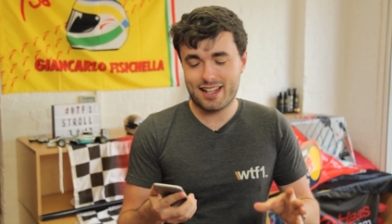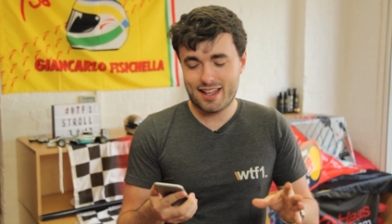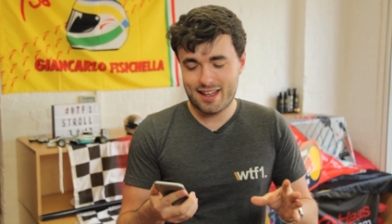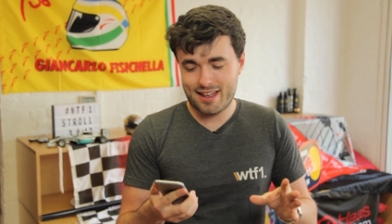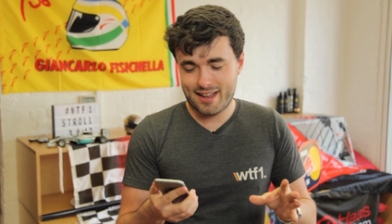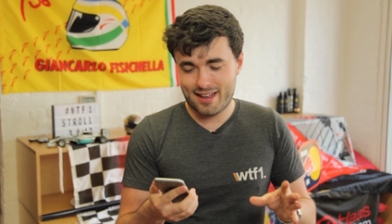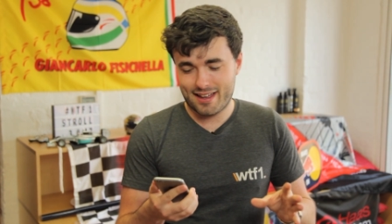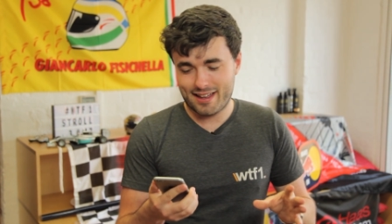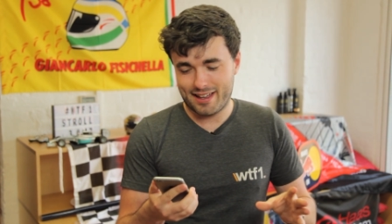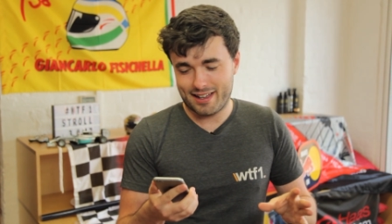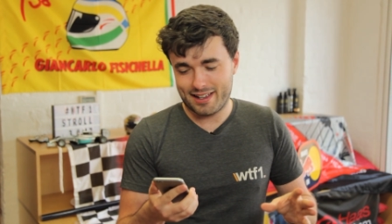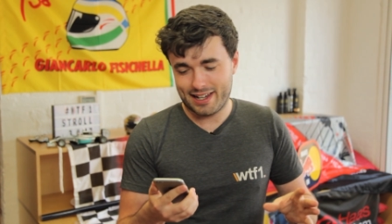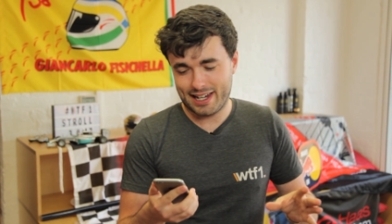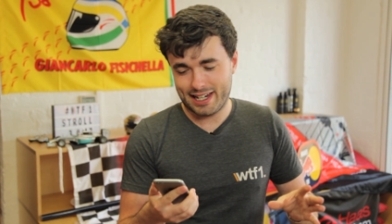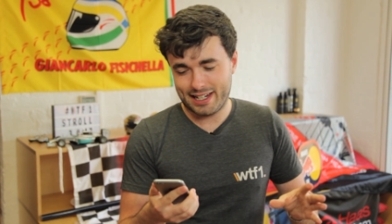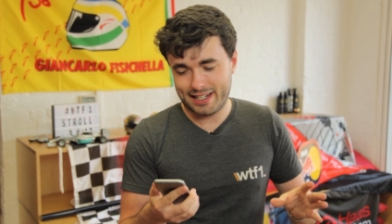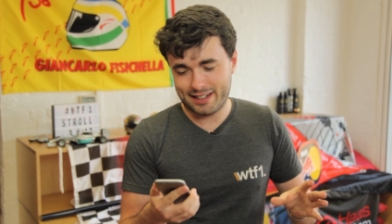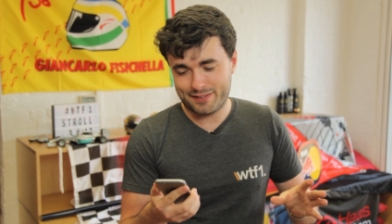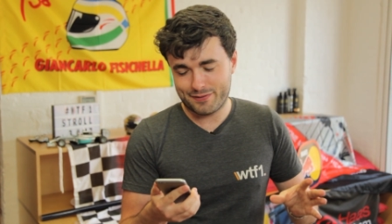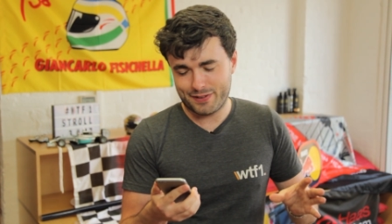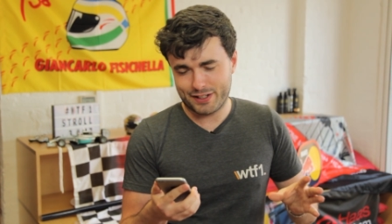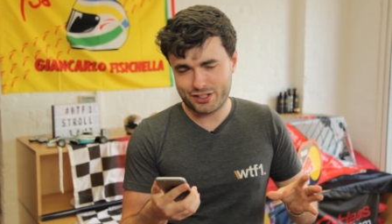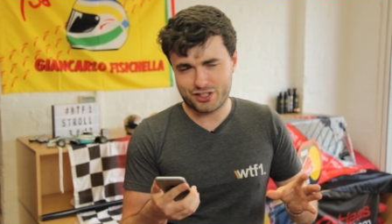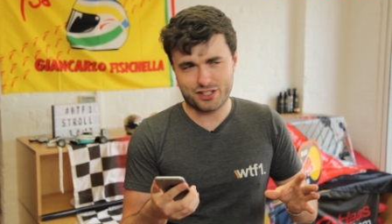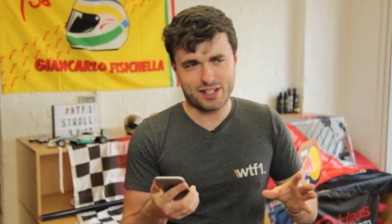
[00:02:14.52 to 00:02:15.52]
uh, he
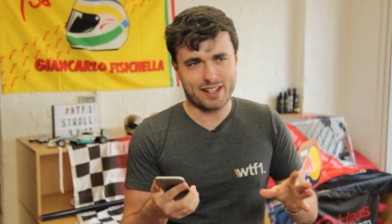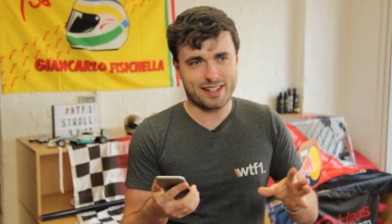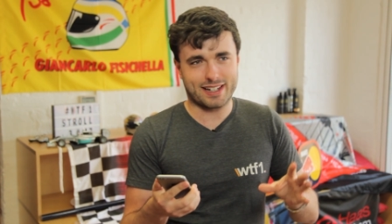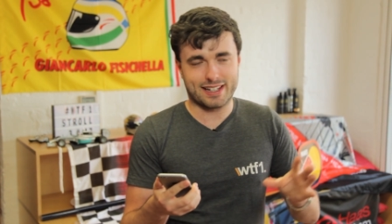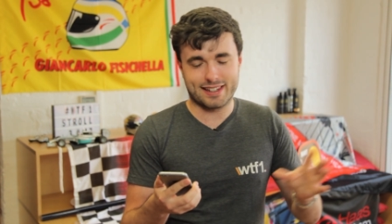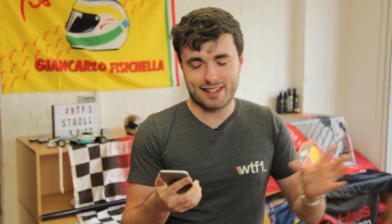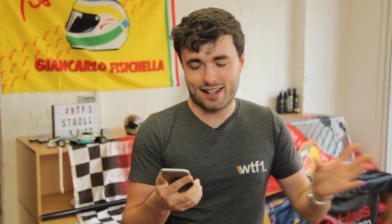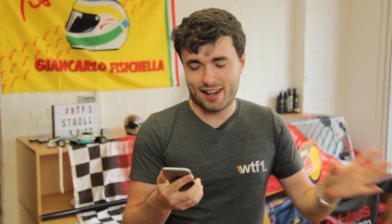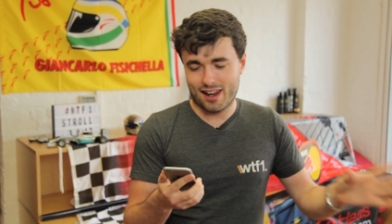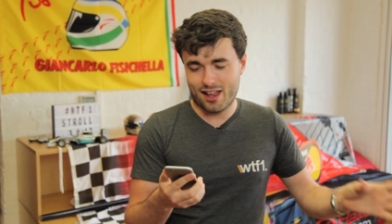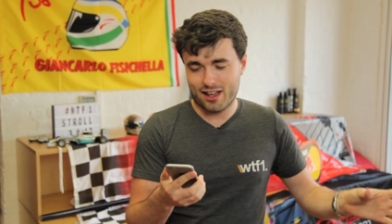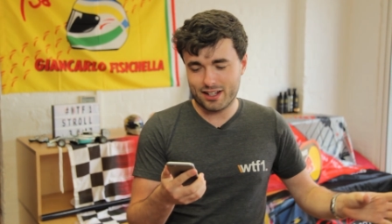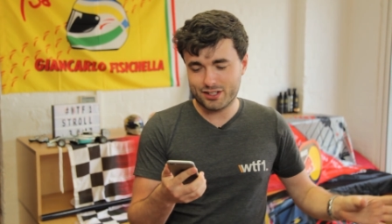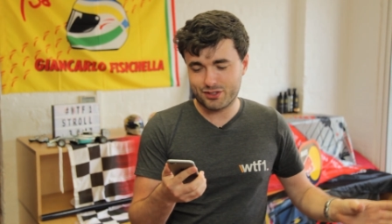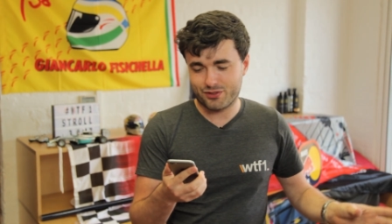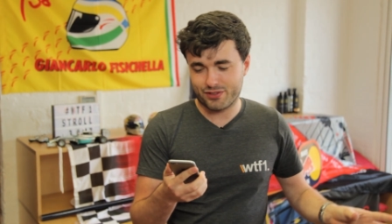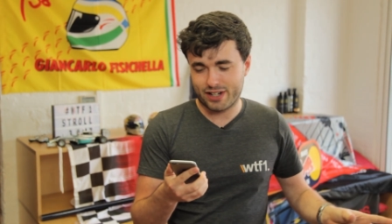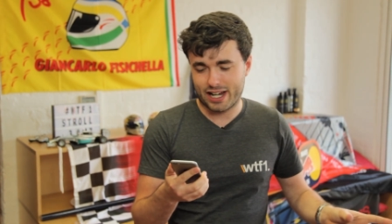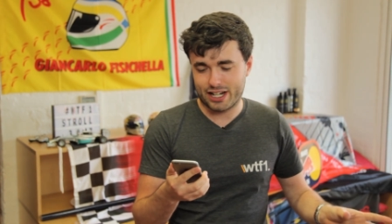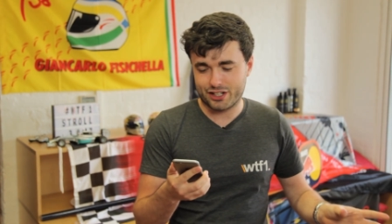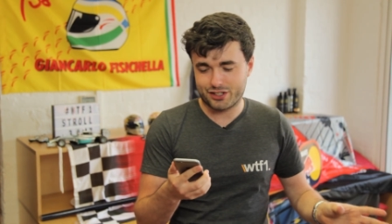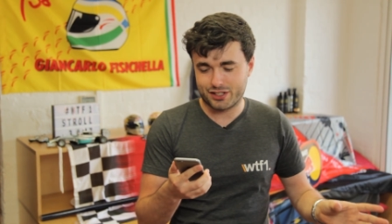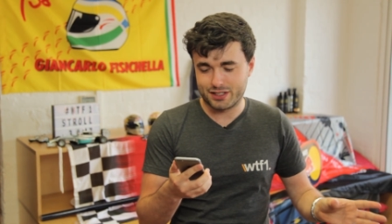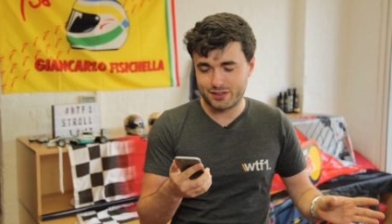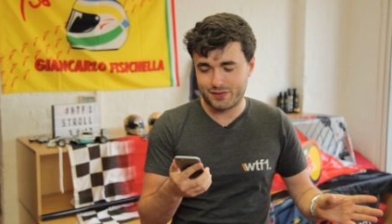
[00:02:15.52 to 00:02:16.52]
featured, I think, in the last
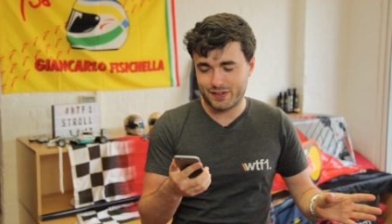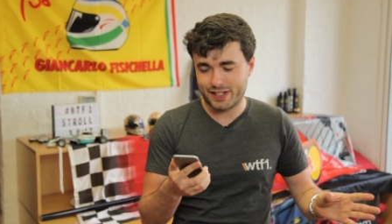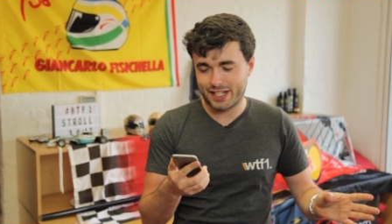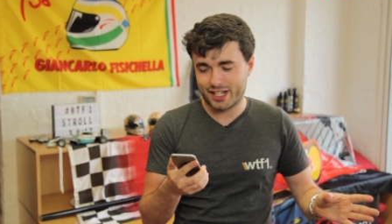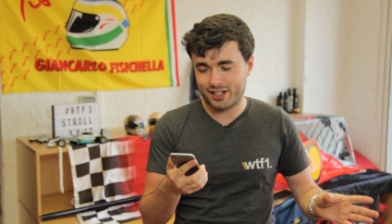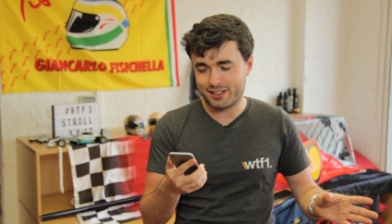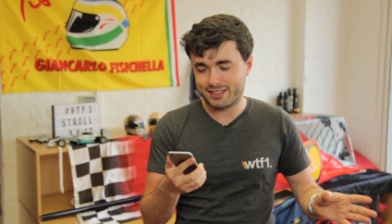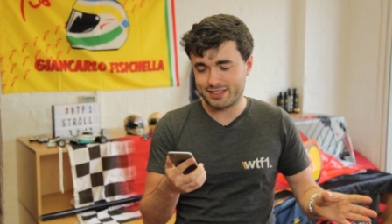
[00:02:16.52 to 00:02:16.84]
reactions video